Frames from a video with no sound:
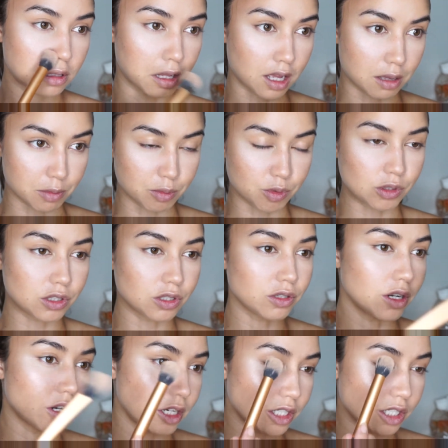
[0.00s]
I'm also
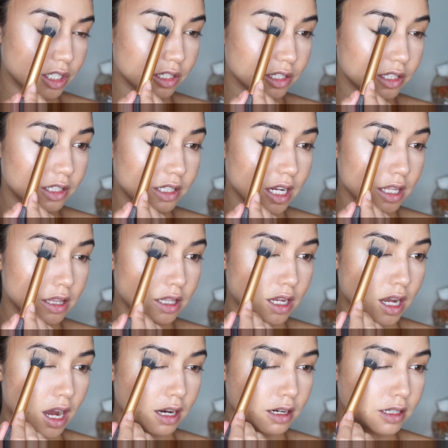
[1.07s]
going to just set the
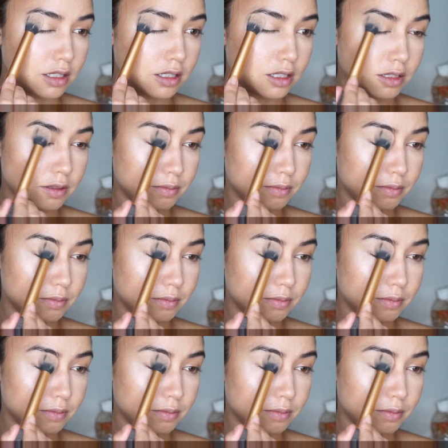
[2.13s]
eyelid.